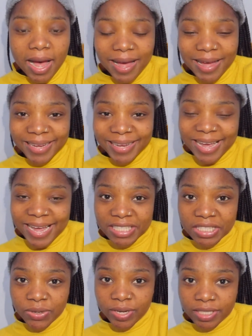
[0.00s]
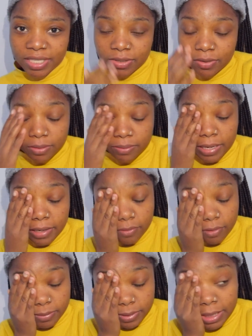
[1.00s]
Hi guys, so I just got back
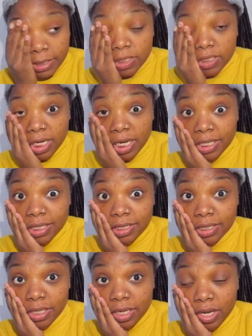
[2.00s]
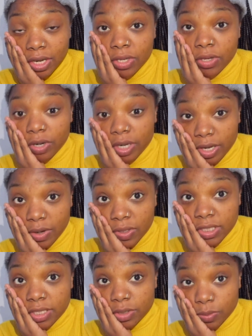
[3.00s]
from lunch and your girl
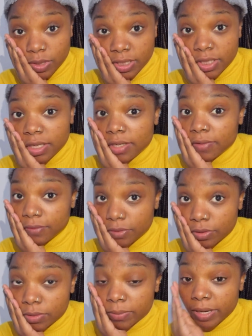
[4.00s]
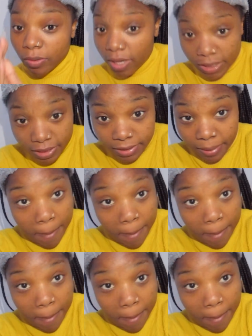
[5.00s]
just wasted the food by what?